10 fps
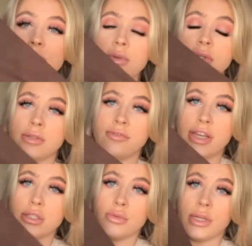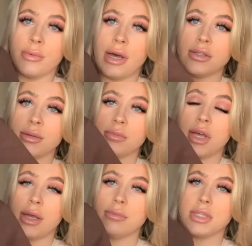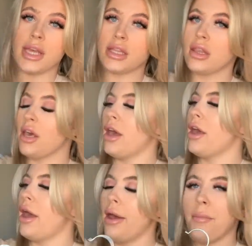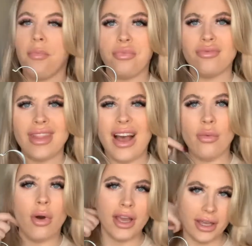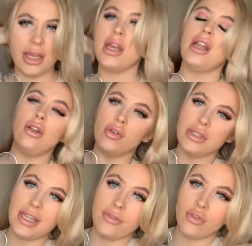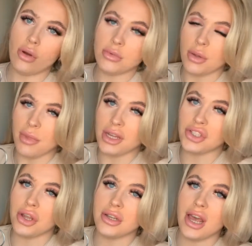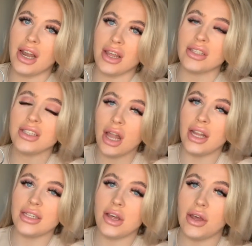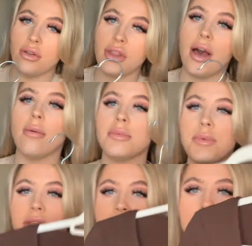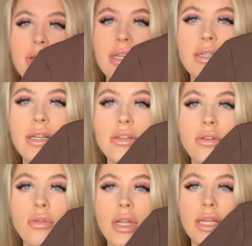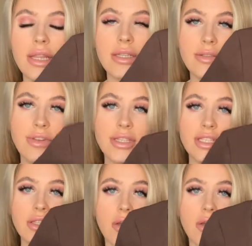one fits really well sometimes, like the that white long sleeve crop top that I showed earlier, slightly tight on the arms, but this one isn't at all. Like, this fits so